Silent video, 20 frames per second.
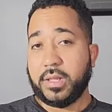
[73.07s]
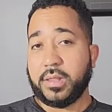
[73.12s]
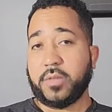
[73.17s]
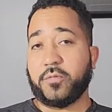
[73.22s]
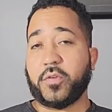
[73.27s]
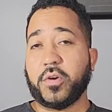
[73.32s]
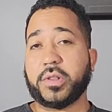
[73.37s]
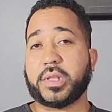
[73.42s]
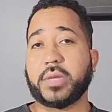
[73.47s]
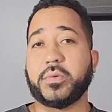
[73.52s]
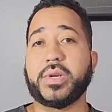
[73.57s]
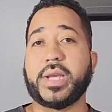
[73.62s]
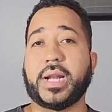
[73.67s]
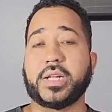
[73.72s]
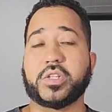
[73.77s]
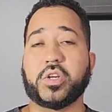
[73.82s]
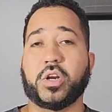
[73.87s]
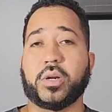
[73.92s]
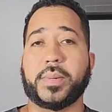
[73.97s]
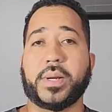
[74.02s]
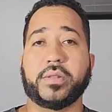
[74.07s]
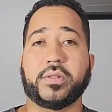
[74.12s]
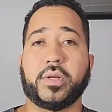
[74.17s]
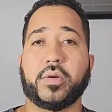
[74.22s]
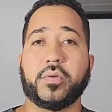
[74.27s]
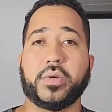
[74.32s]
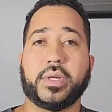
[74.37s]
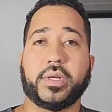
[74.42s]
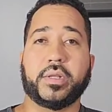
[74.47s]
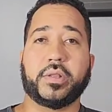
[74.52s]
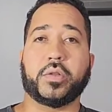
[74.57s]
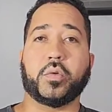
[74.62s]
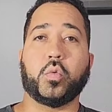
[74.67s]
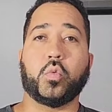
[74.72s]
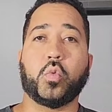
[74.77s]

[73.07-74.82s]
The first thing we got to talk about though is